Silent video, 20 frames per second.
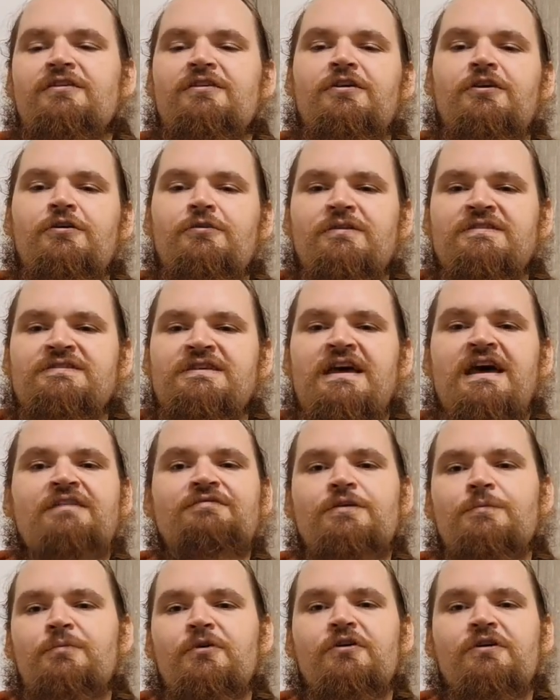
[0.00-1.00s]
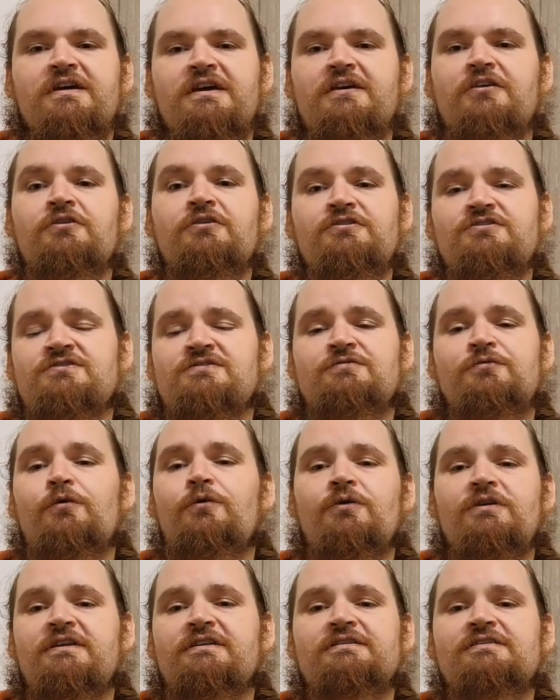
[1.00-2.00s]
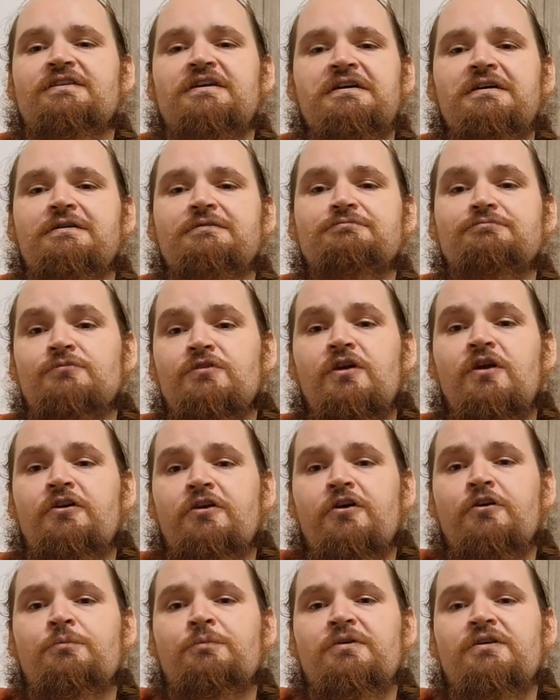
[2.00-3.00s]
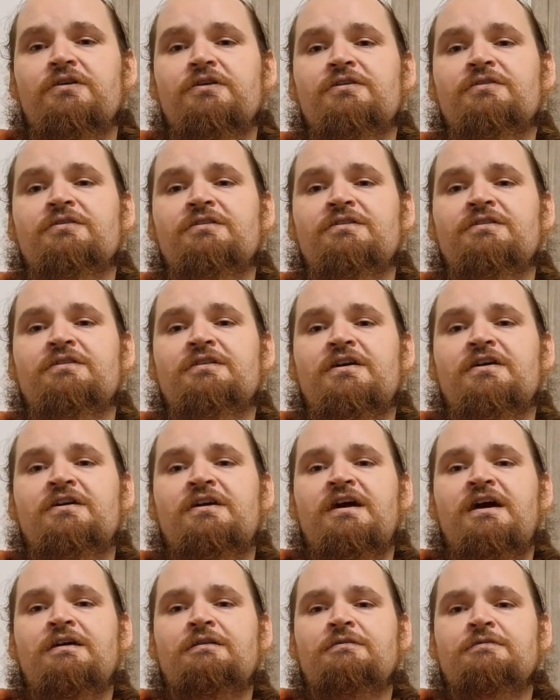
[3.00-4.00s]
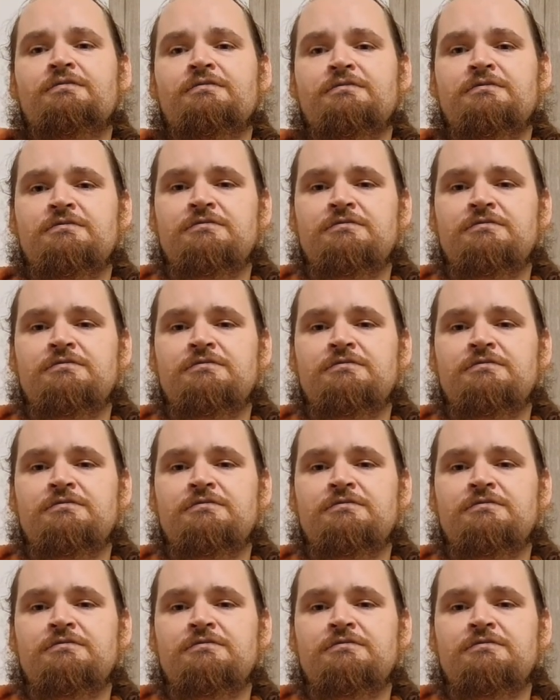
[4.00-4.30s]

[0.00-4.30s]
you know, it's a heavy book. It could just fall and not open, okay?